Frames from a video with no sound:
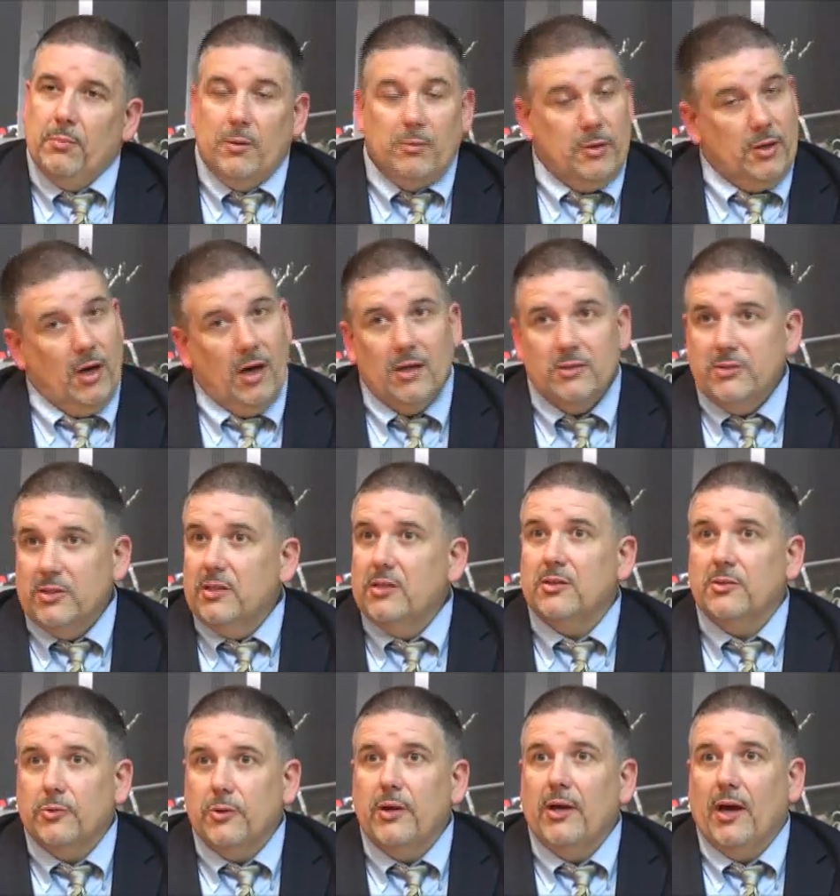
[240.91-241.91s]
But we all did
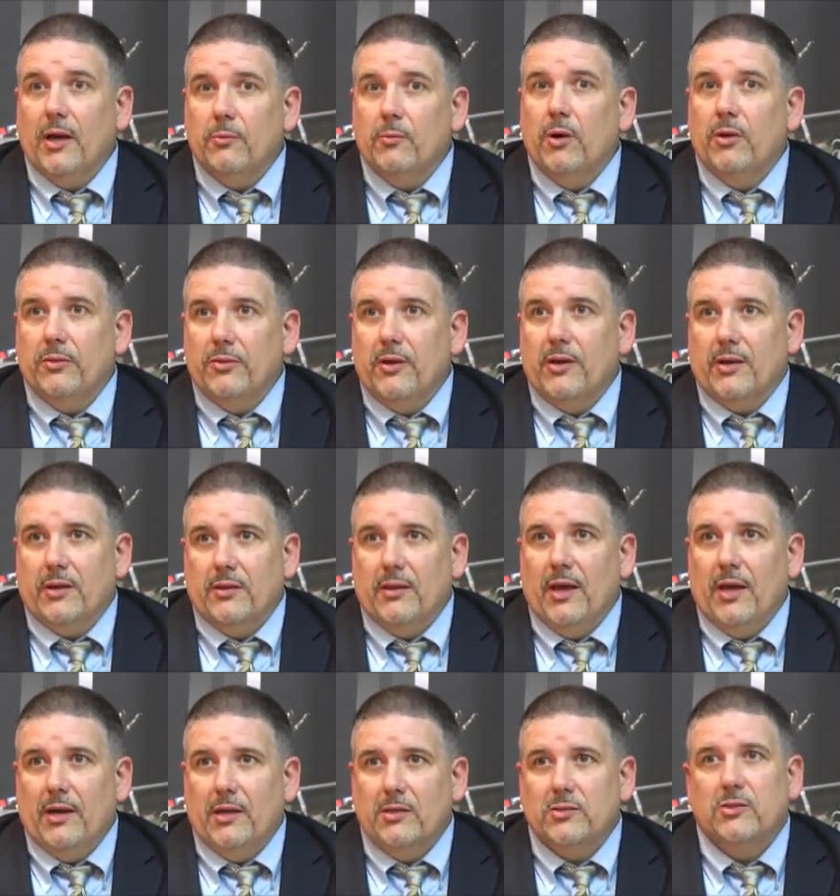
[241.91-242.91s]
agree on one thing, and
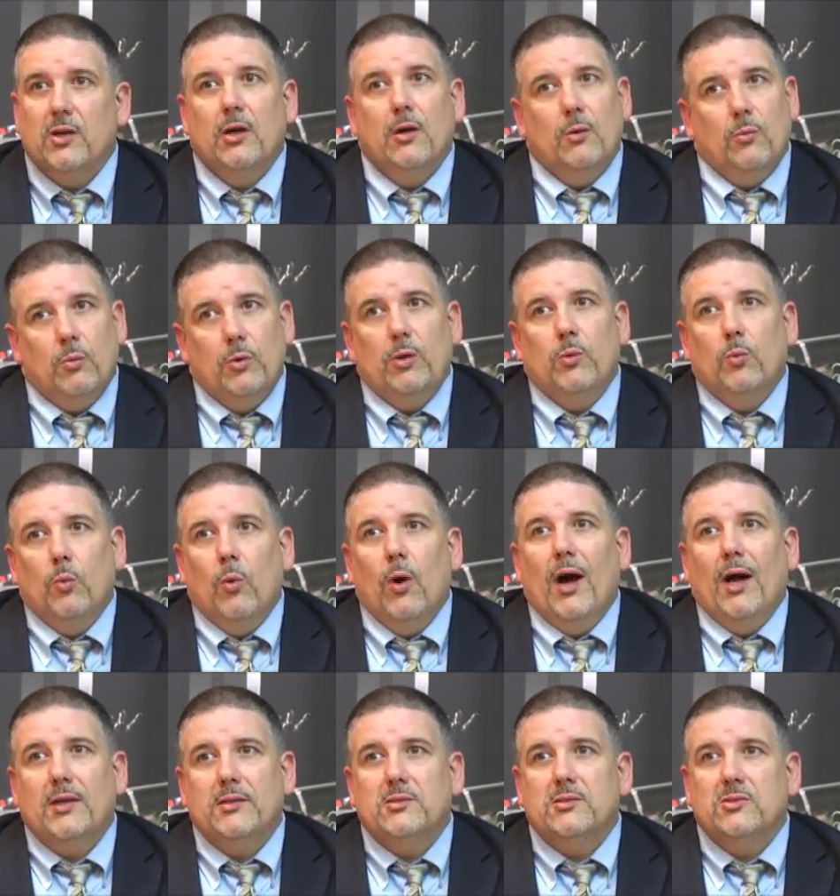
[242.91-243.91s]
that is we
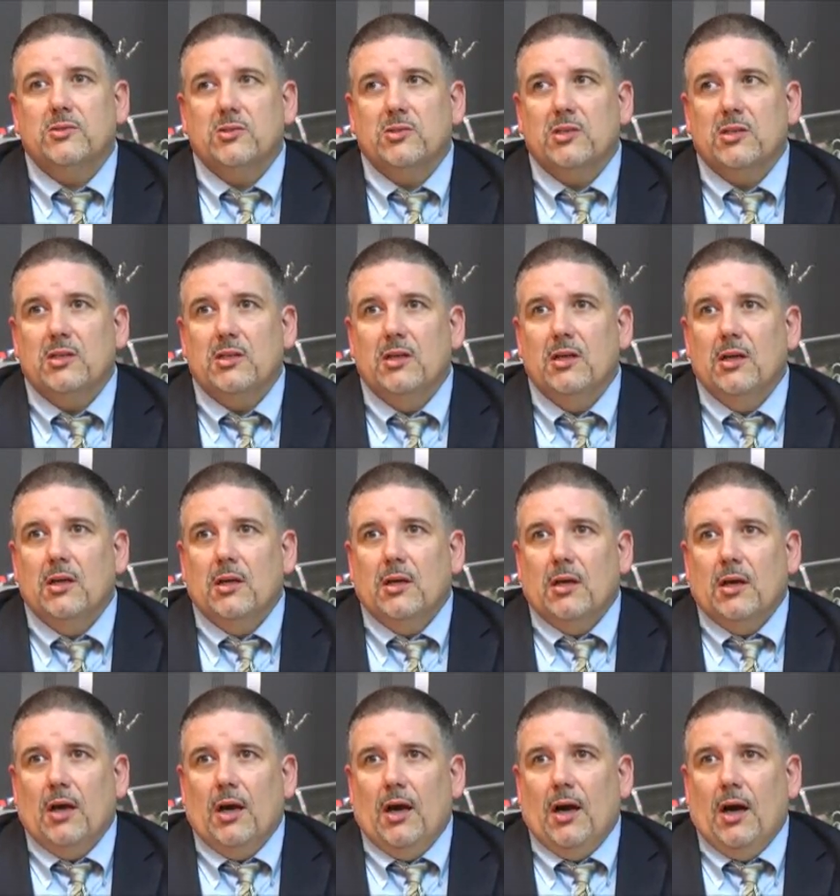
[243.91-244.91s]
want to see
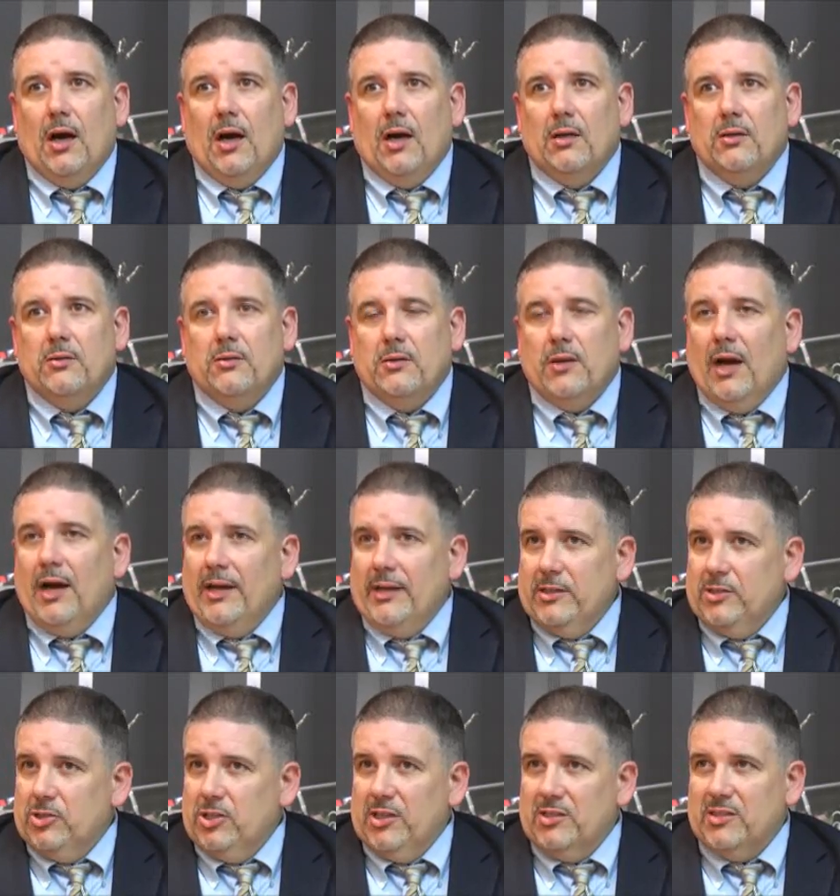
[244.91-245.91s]
uh,
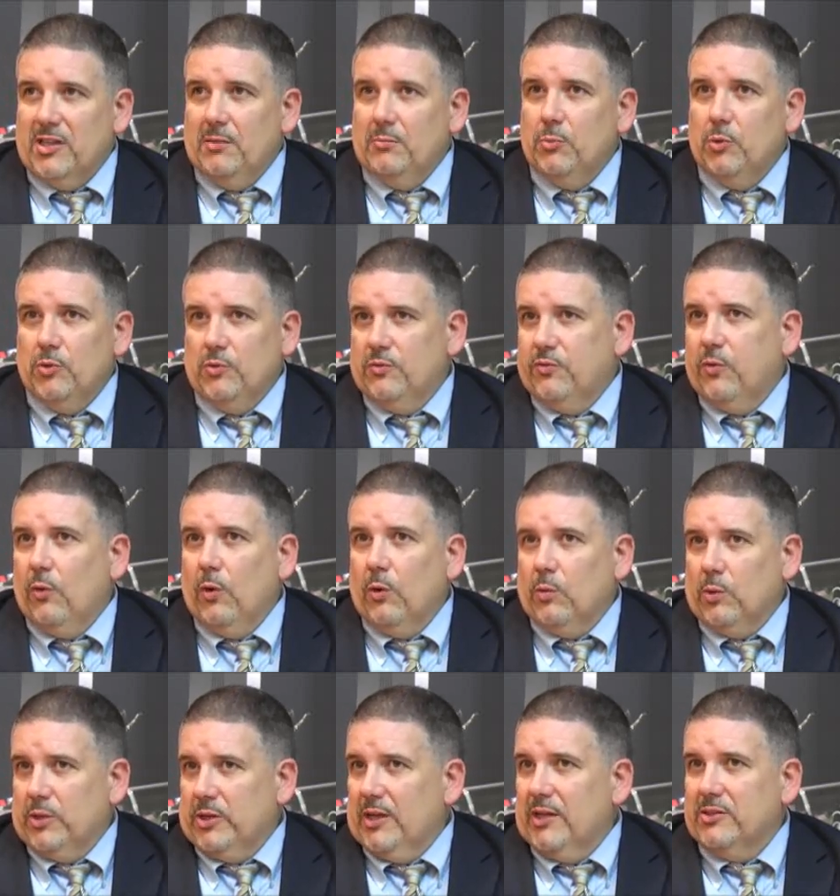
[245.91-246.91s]
IHSA move
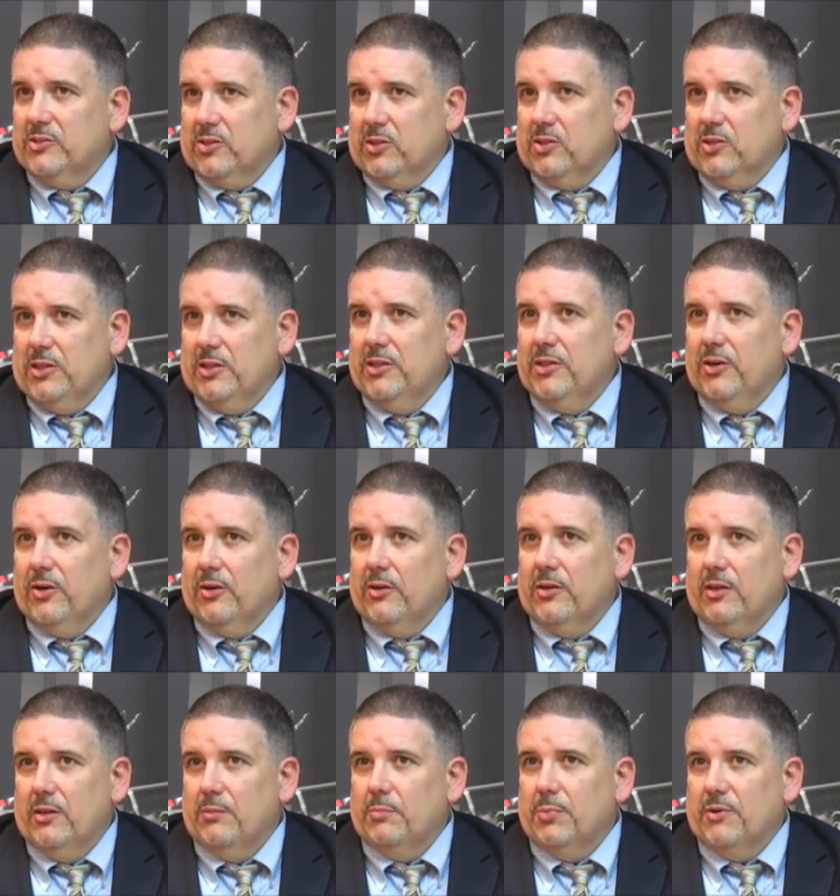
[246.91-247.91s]
forward as a leader
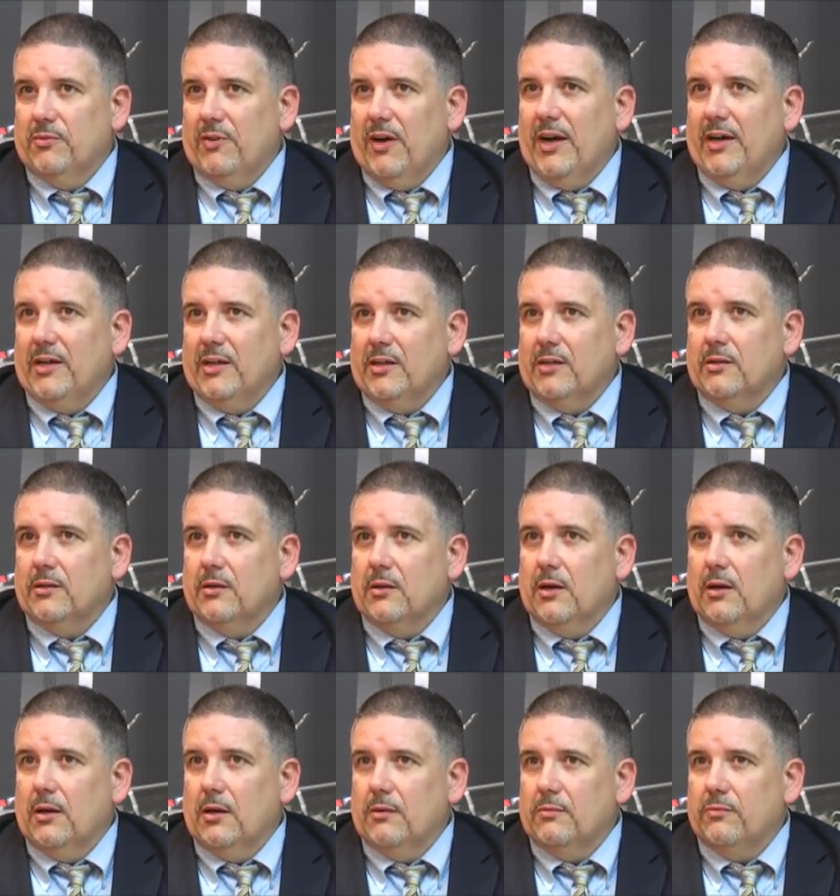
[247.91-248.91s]
in providing
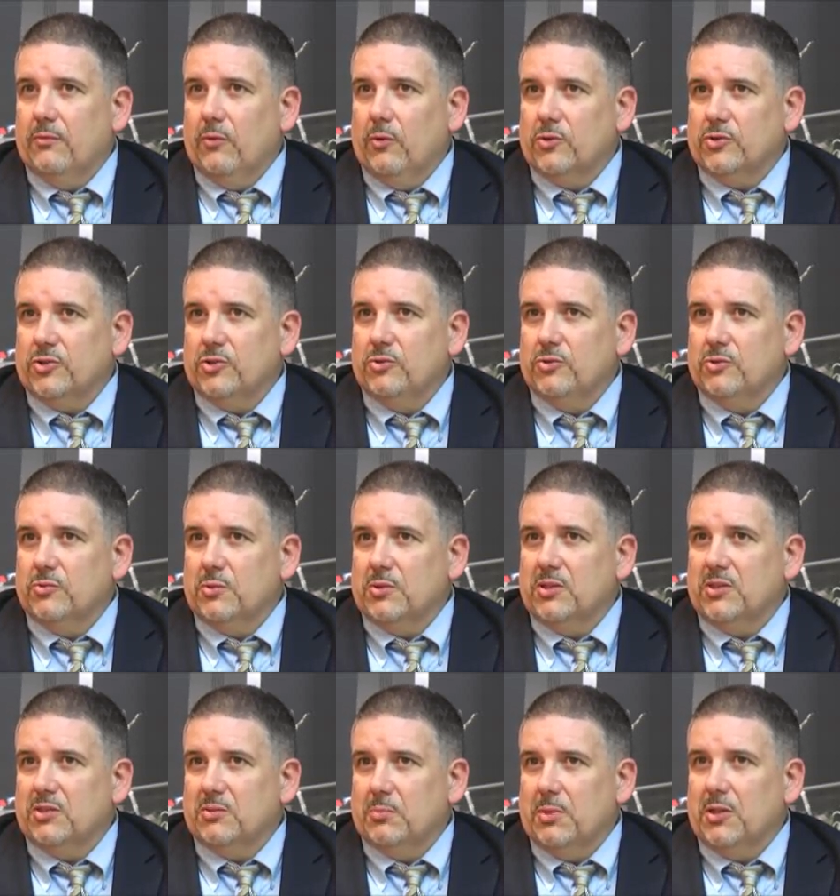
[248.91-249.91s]
uh, for students with
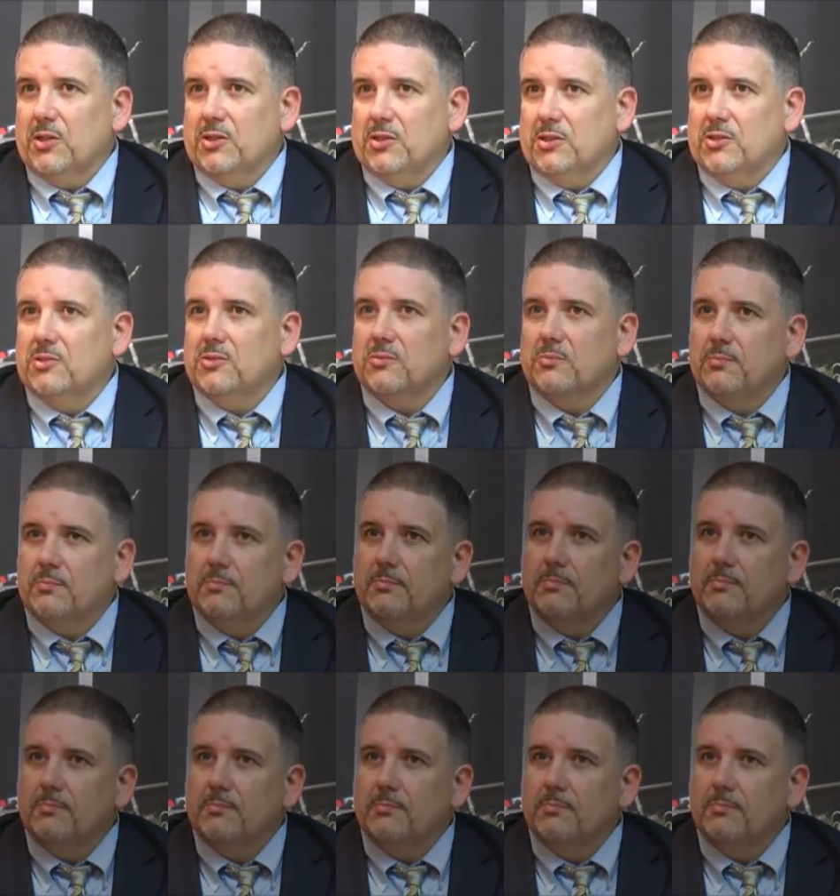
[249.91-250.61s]
disabilities.